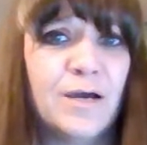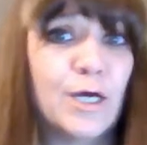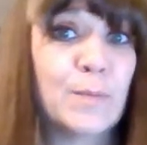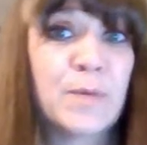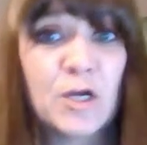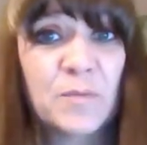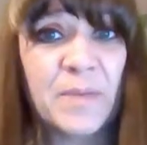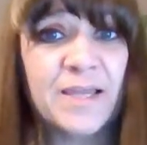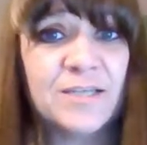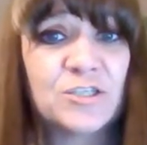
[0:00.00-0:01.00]
a park
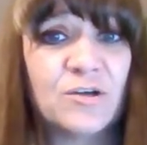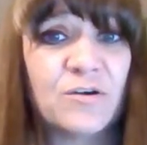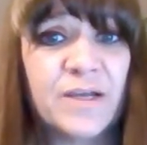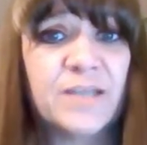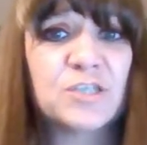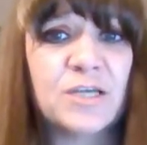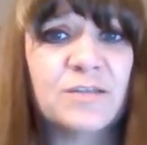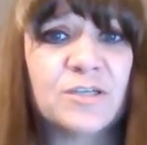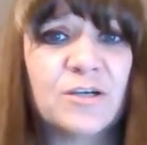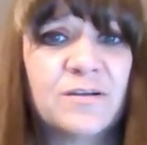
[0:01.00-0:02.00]
bench, or at a
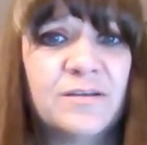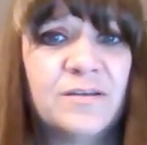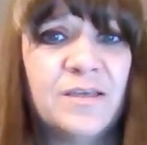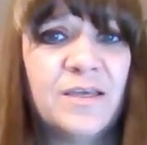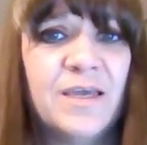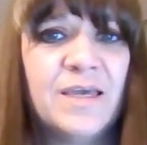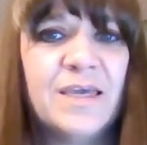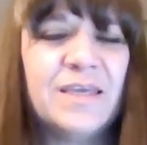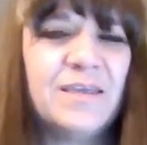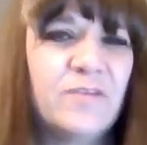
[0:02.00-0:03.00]
shelter.
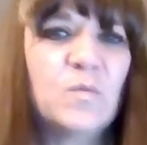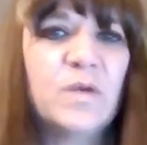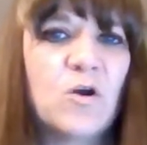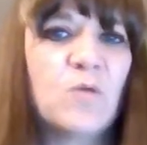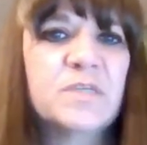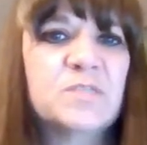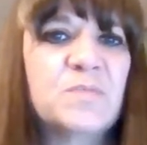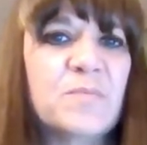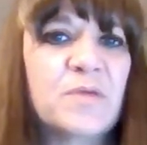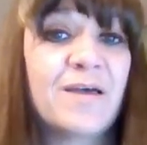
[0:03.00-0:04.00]
Even when homeless
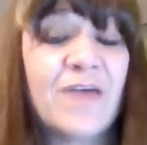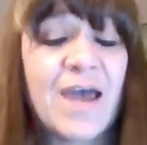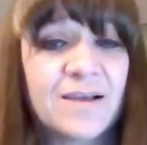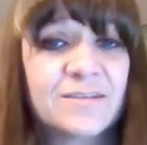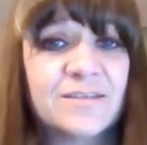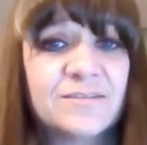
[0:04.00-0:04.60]
people have access to